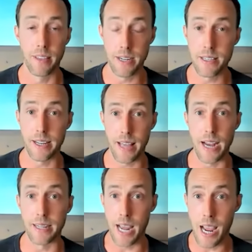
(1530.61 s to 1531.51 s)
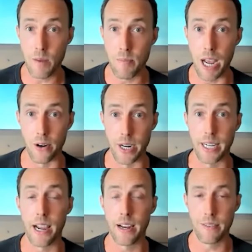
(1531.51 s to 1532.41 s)
things like that can matter. It
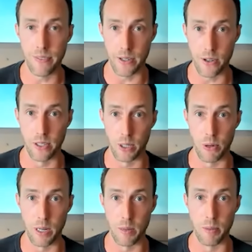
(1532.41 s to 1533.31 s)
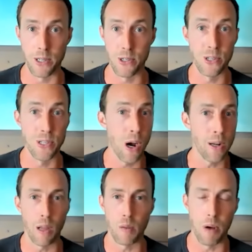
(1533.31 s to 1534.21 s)
can affect your liquidity because there's not
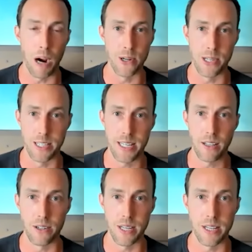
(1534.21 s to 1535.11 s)
a lot of buyers and sellers.